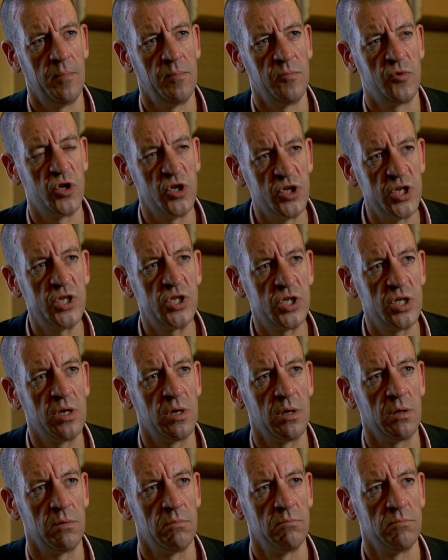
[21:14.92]

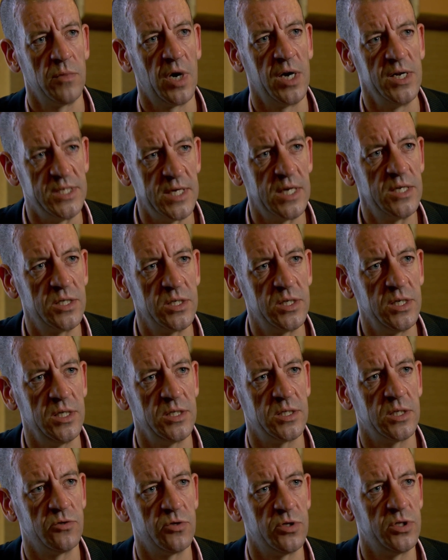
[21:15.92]
traditional
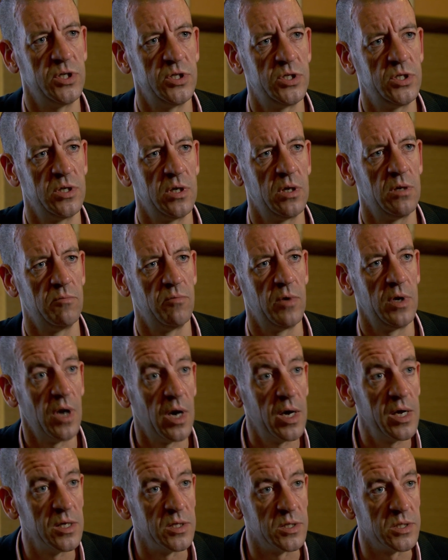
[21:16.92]
identities and traditional
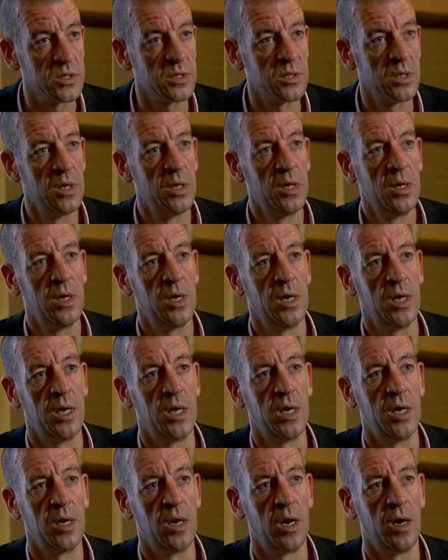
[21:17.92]
reliance
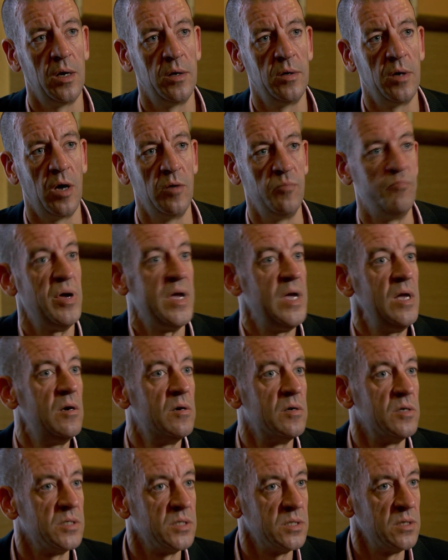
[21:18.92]
on
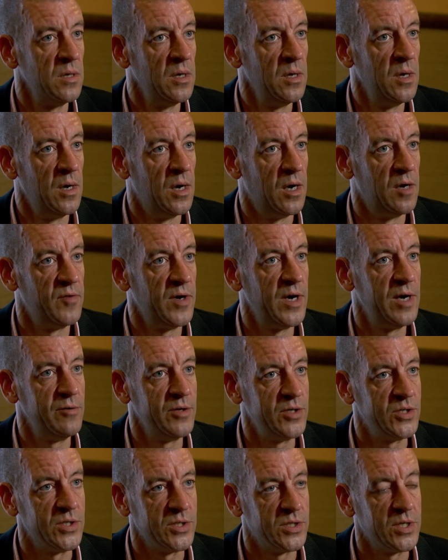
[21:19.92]
pillars of
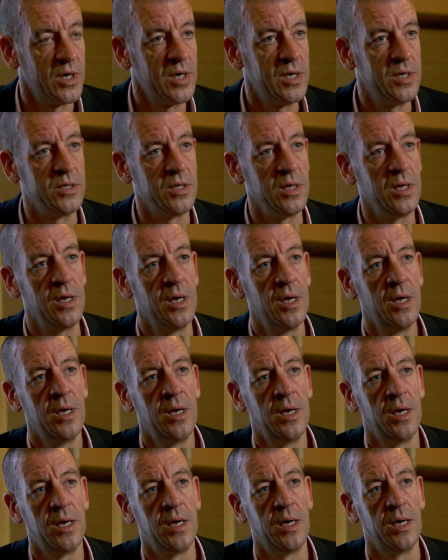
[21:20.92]
Irish society.
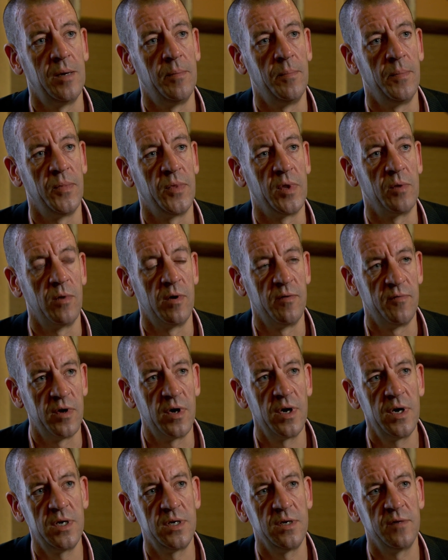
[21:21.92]
There were a
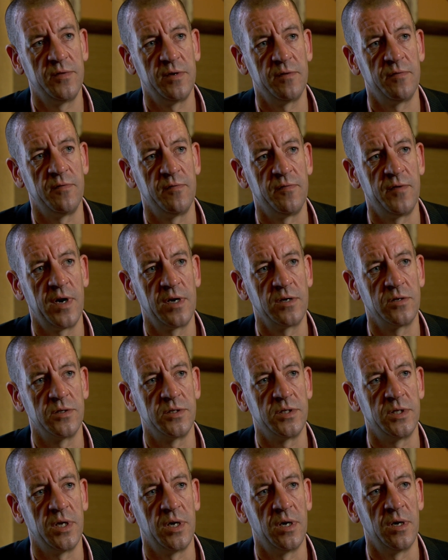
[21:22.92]
variety of different
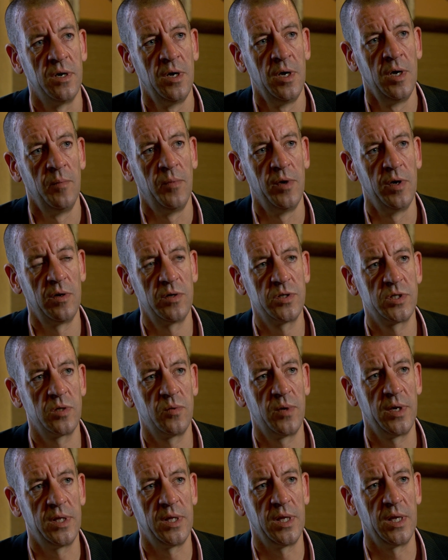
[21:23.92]
factors there, but
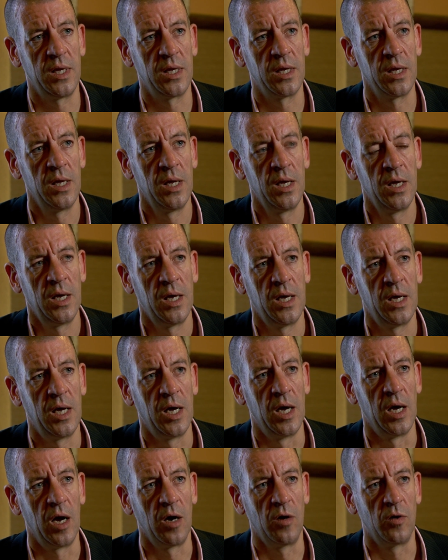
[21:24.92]
also I think
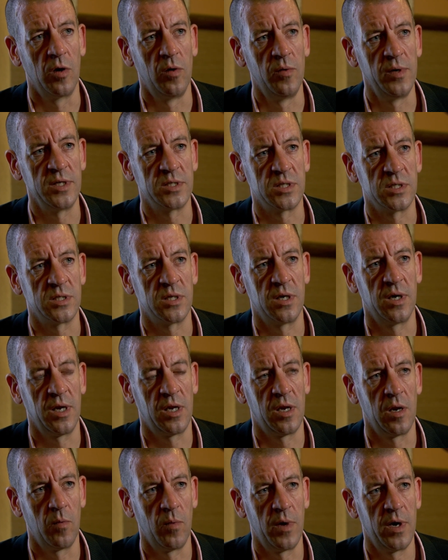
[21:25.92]
a growing
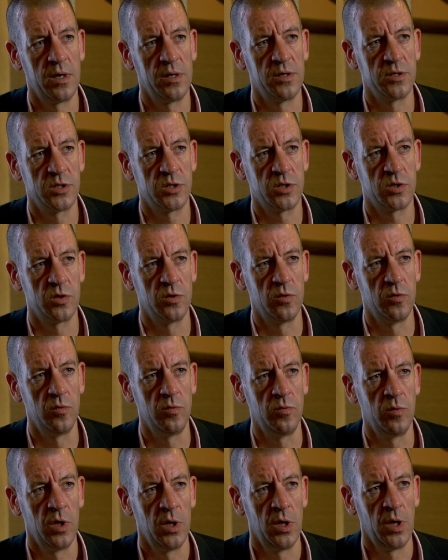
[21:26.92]
societal awareness
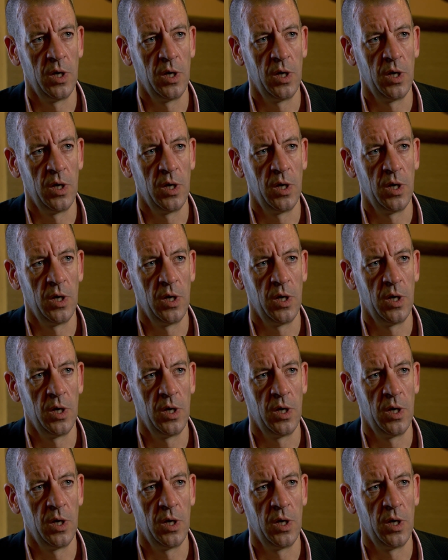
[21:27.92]
through